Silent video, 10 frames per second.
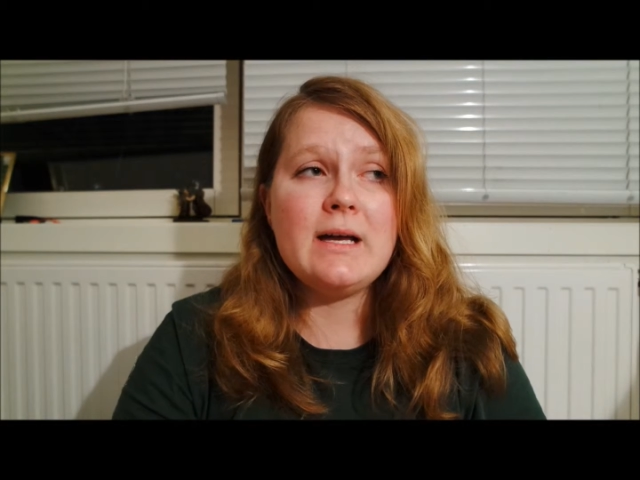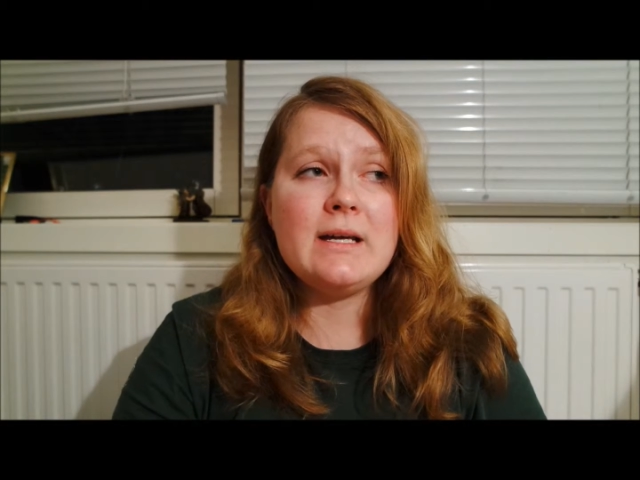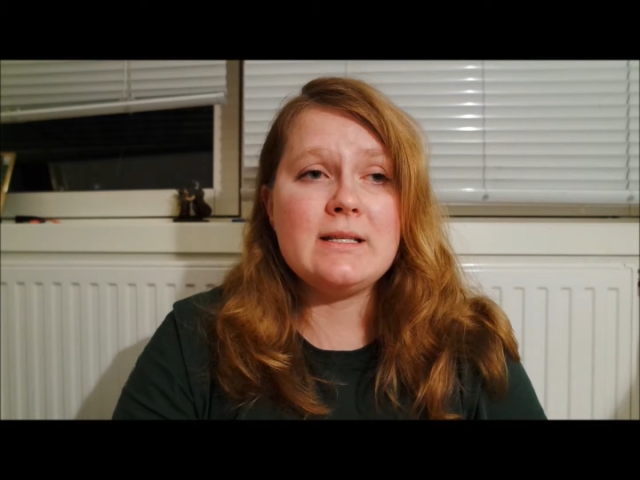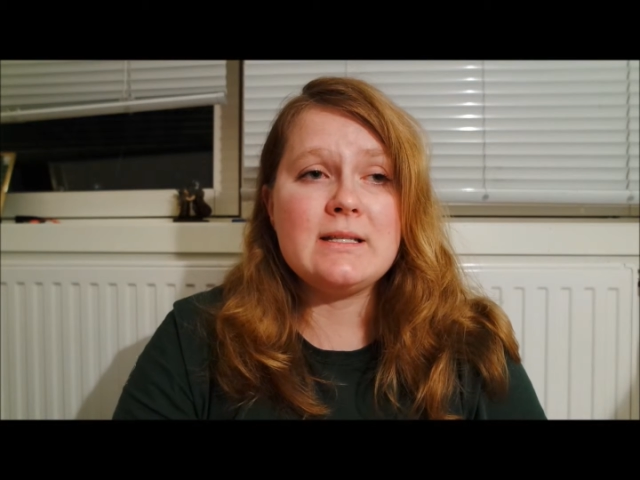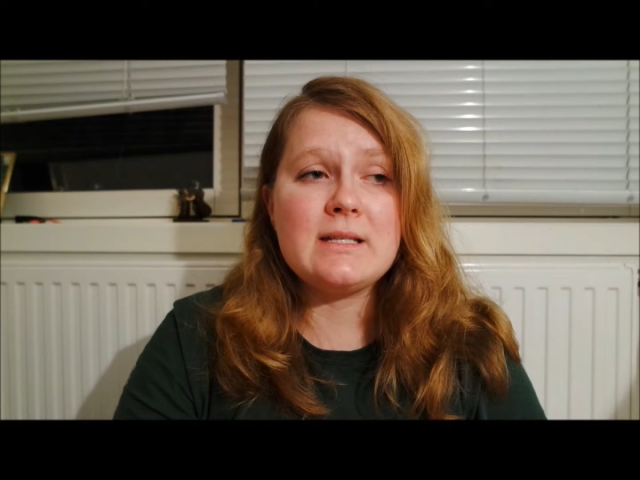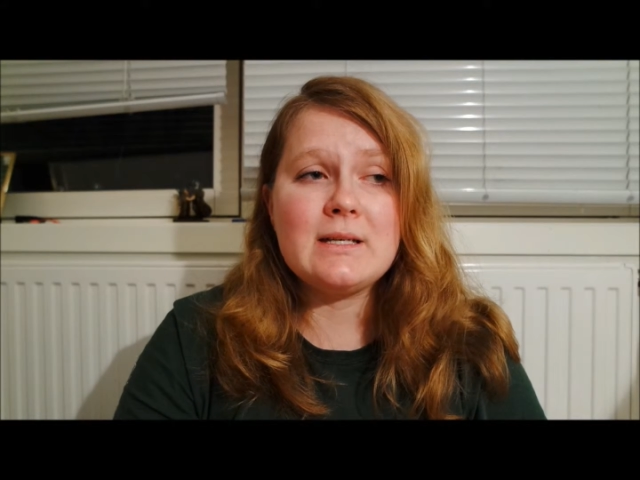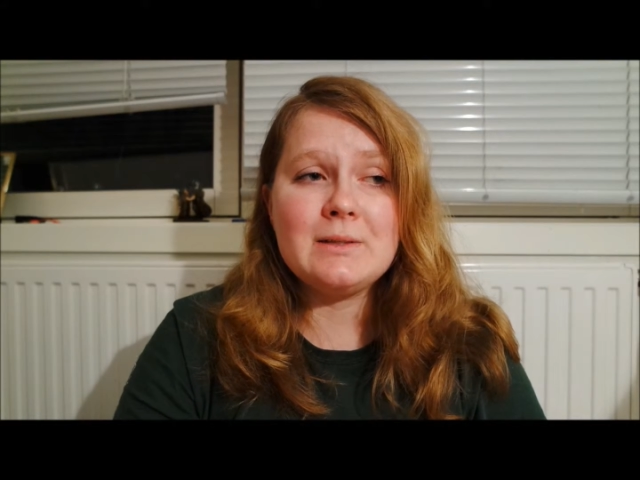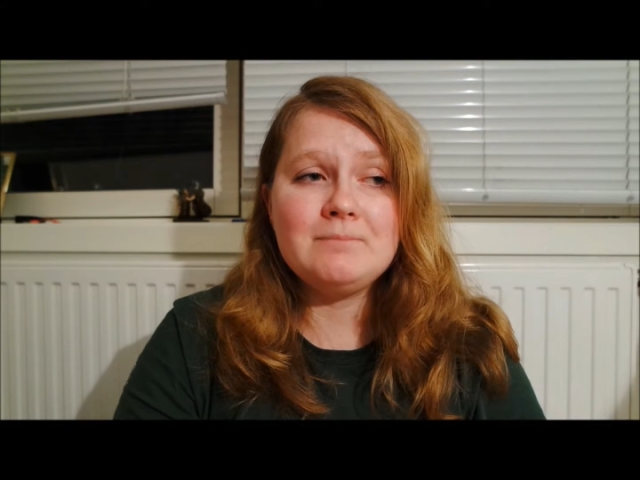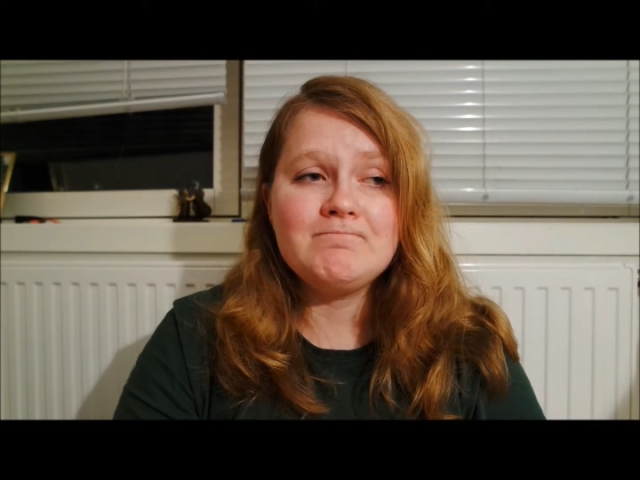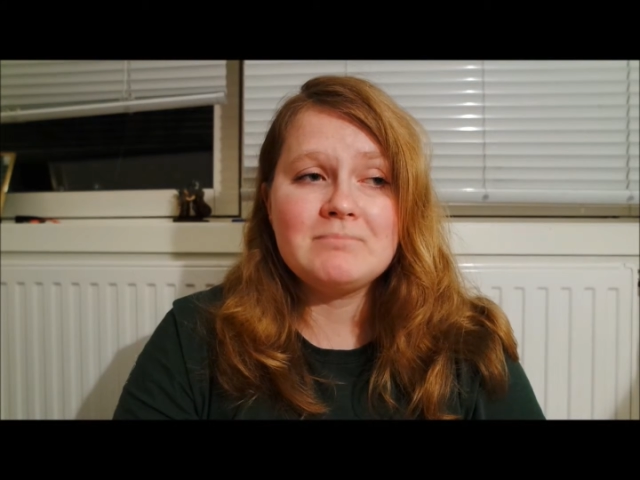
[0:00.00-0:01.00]

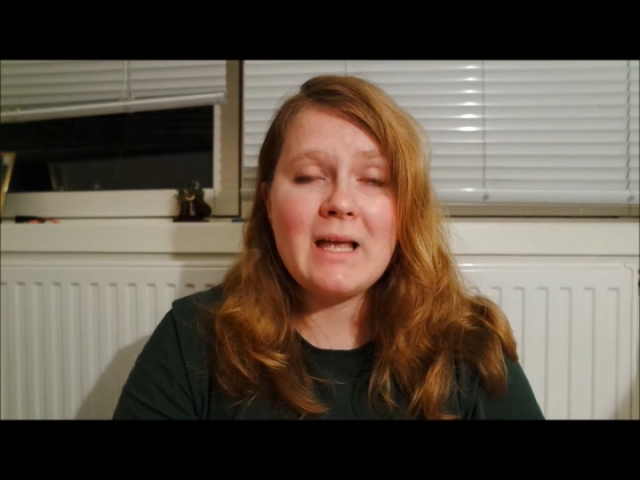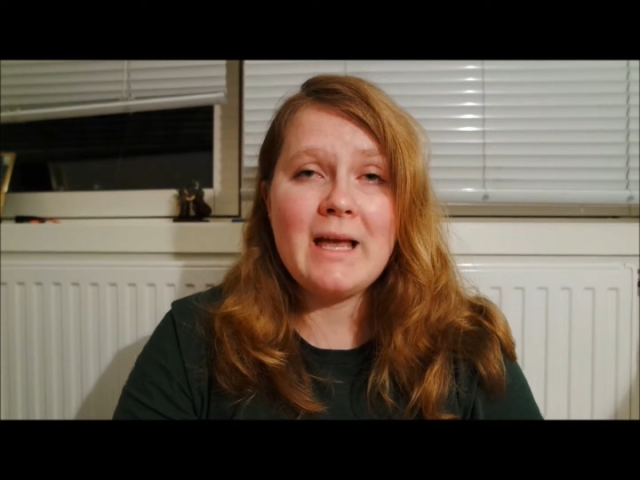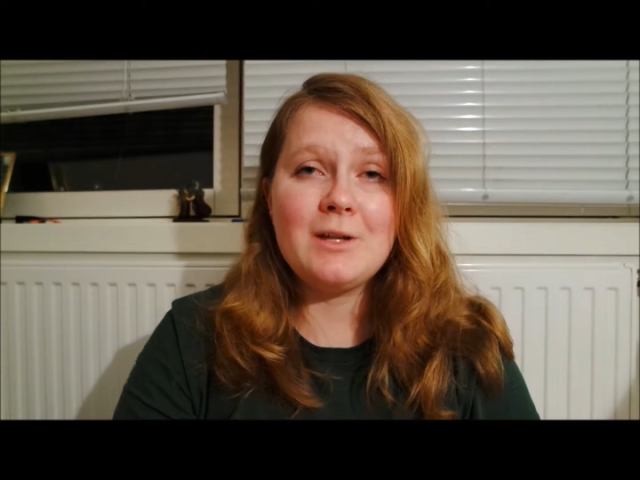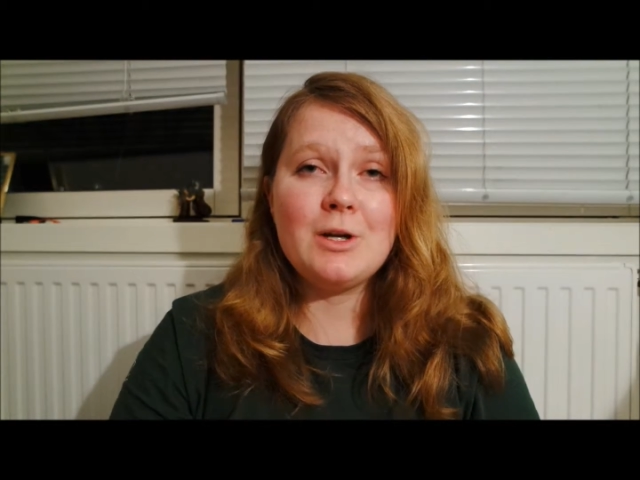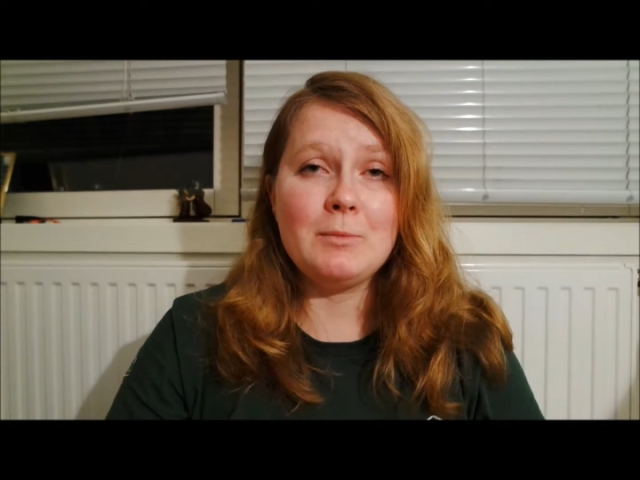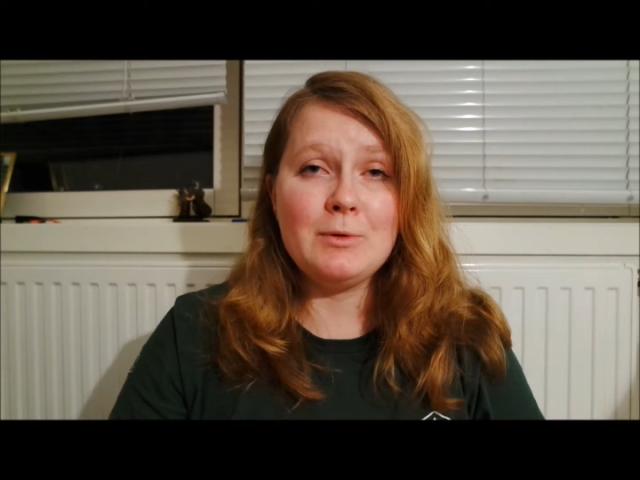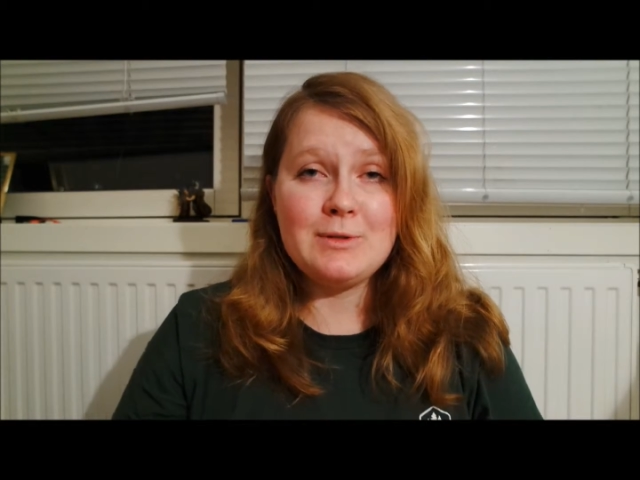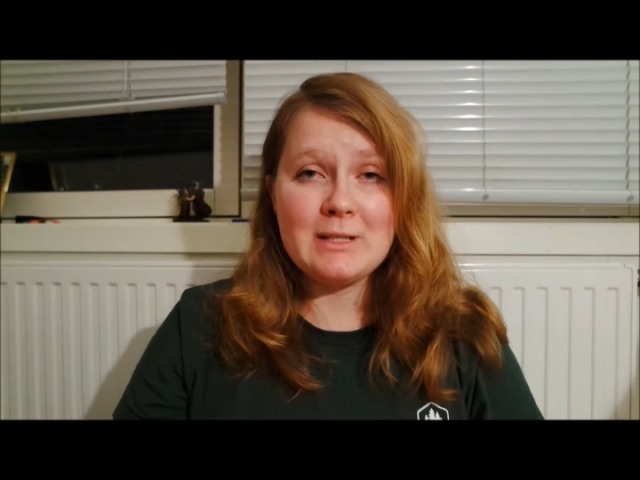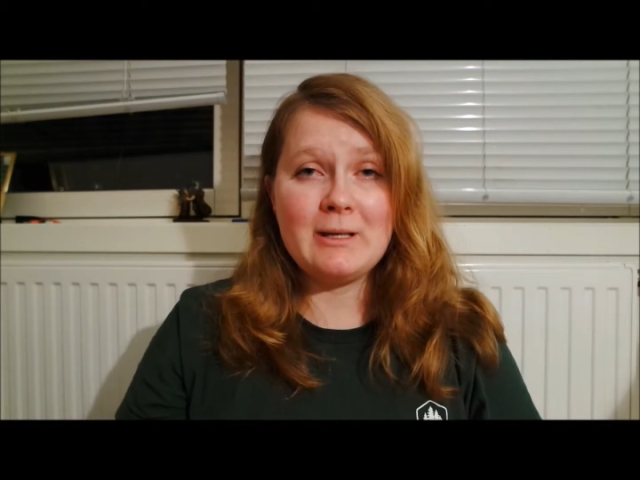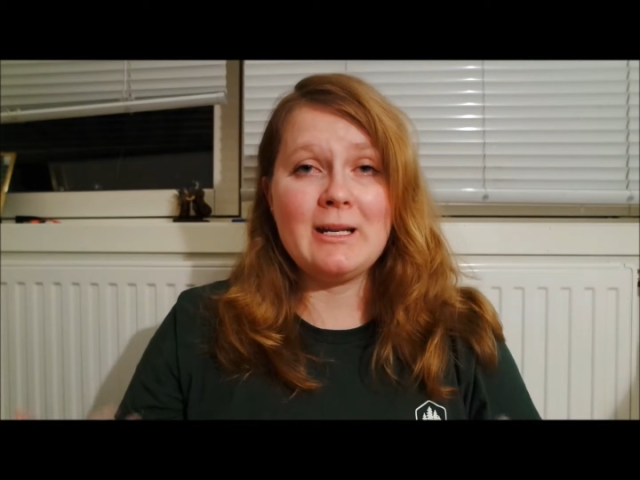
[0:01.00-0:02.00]
and I ended up
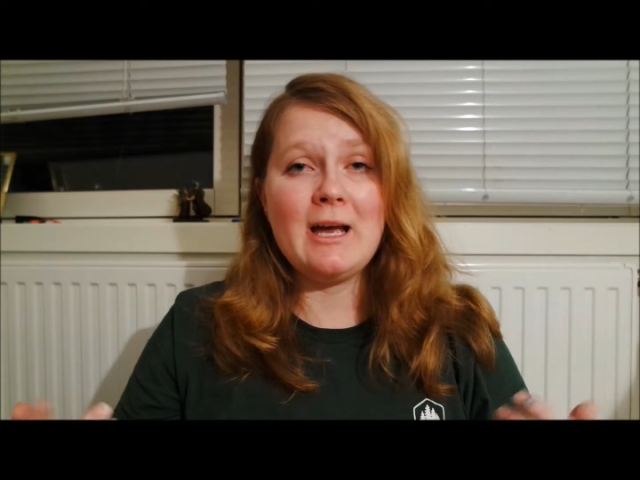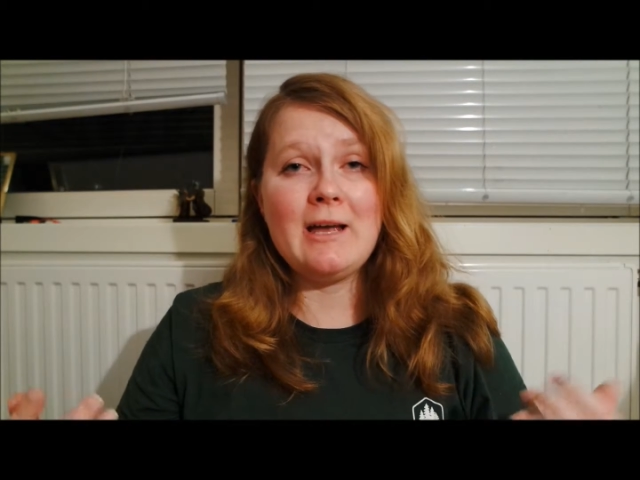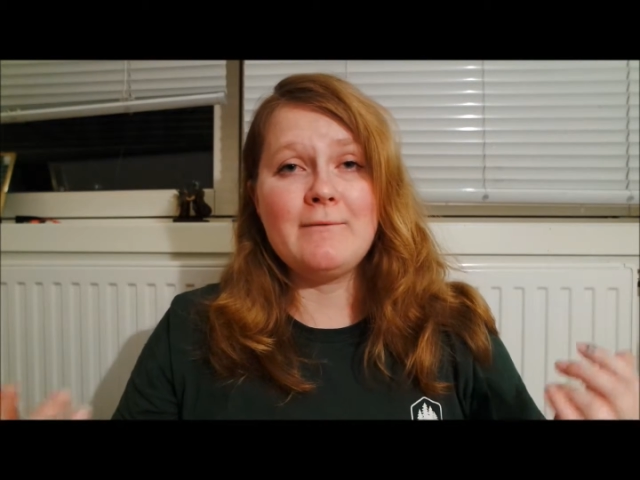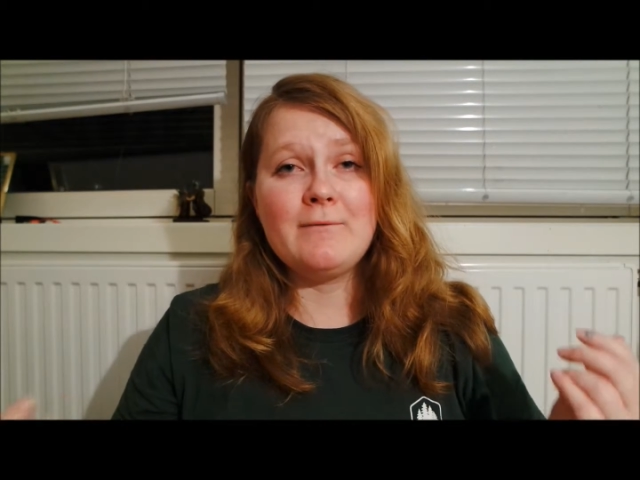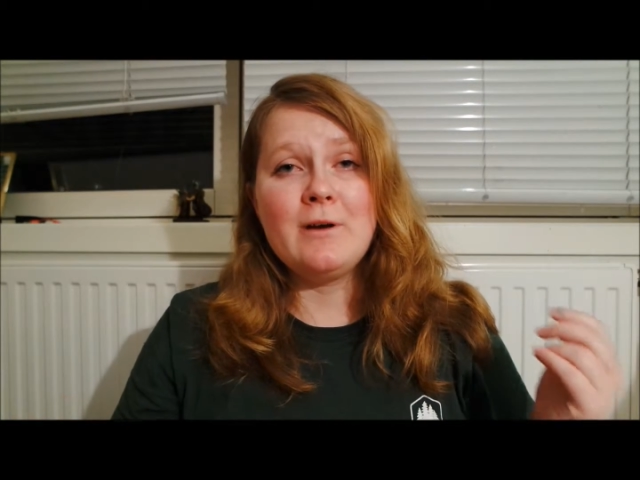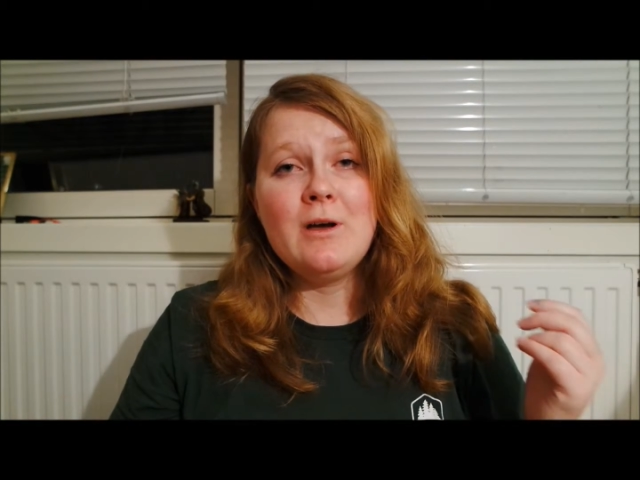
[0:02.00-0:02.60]
losing my knife.